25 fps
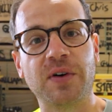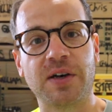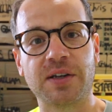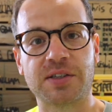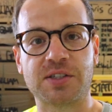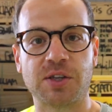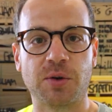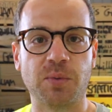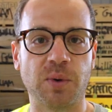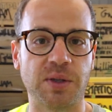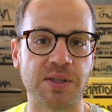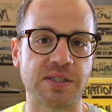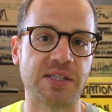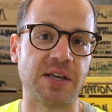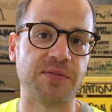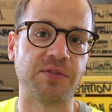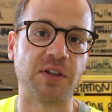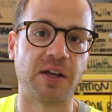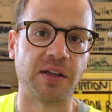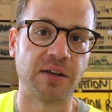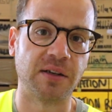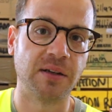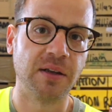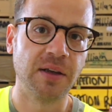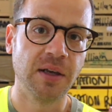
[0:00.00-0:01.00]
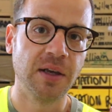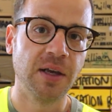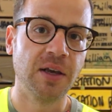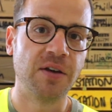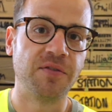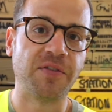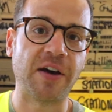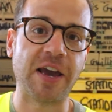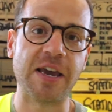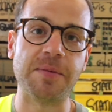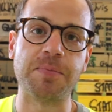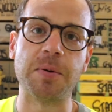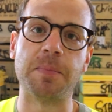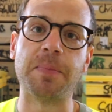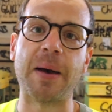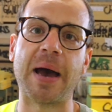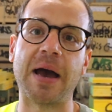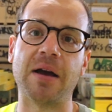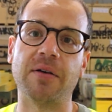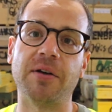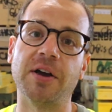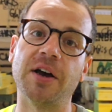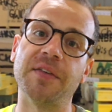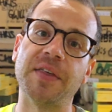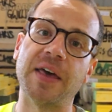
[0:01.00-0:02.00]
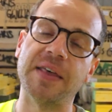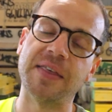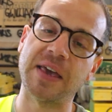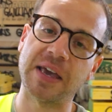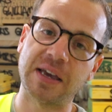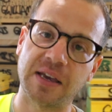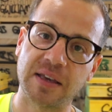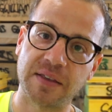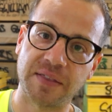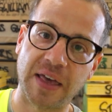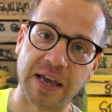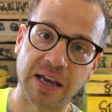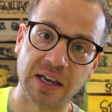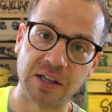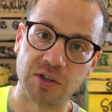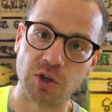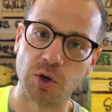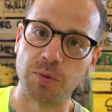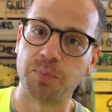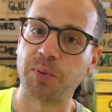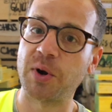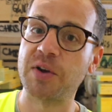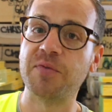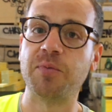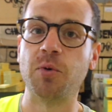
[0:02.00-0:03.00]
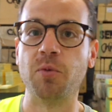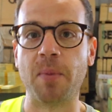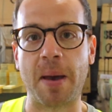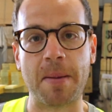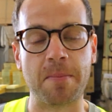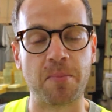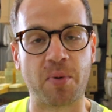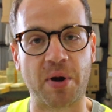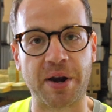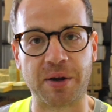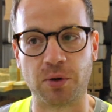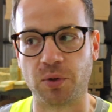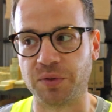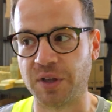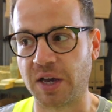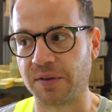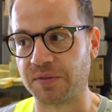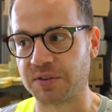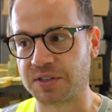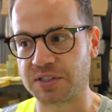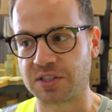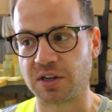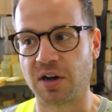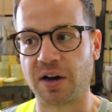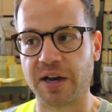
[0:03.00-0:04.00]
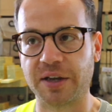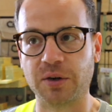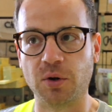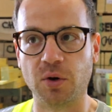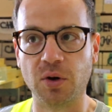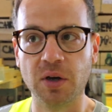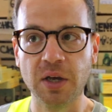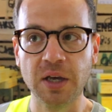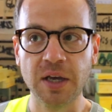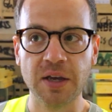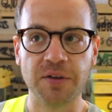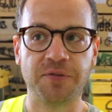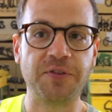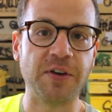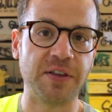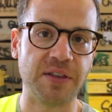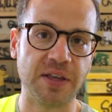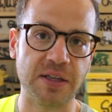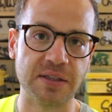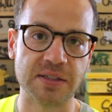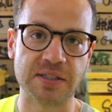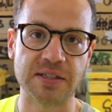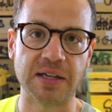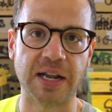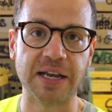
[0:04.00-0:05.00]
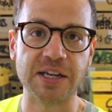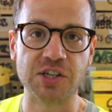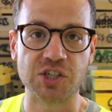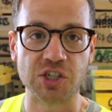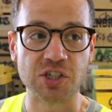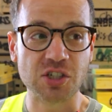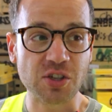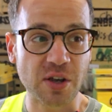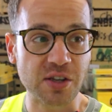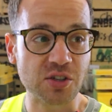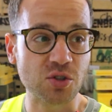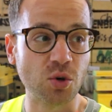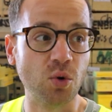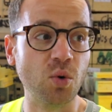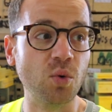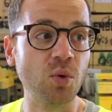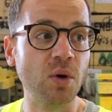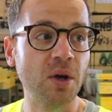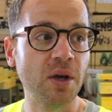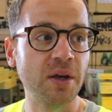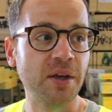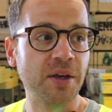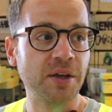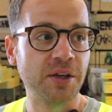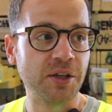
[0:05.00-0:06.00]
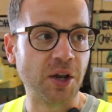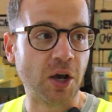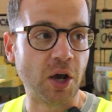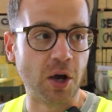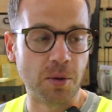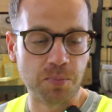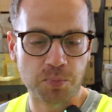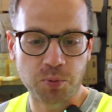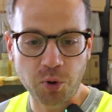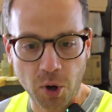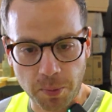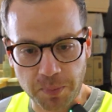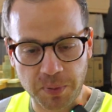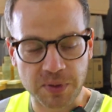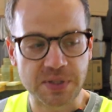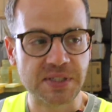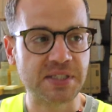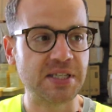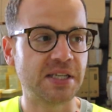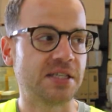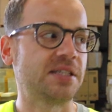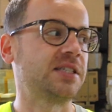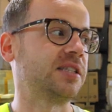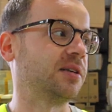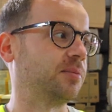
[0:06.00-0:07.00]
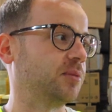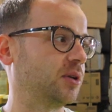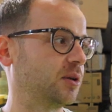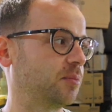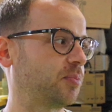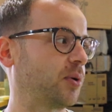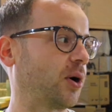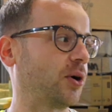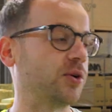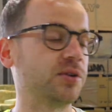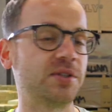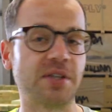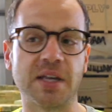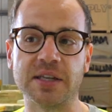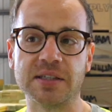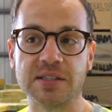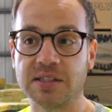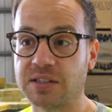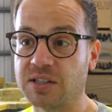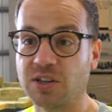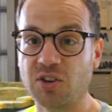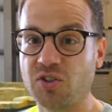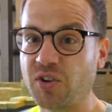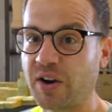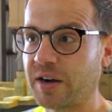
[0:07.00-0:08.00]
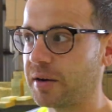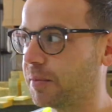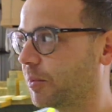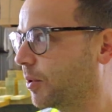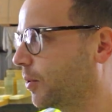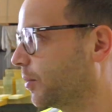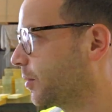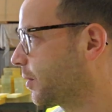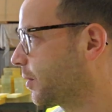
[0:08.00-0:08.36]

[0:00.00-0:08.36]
So once they've done vapor barrier, they then can do a breathable membrane on the other side or fit the insulation. So it's all, you know, a proper system and a process. It's incredible.